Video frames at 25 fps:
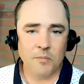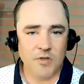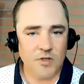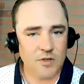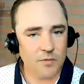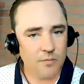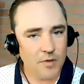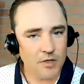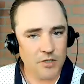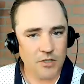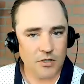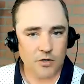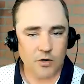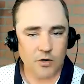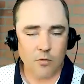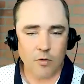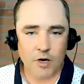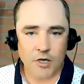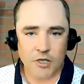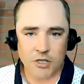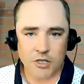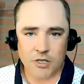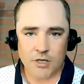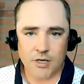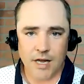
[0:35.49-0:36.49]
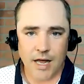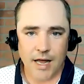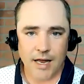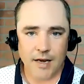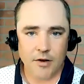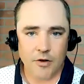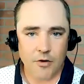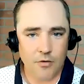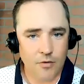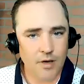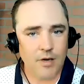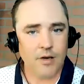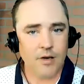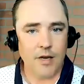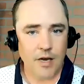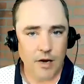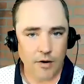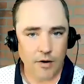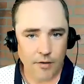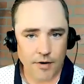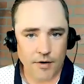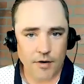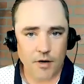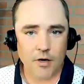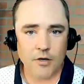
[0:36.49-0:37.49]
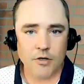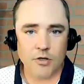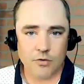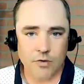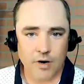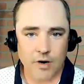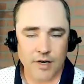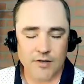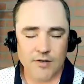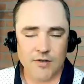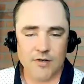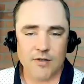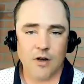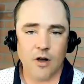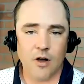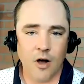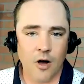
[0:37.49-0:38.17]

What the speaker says: submit your question, and you can hear it addressed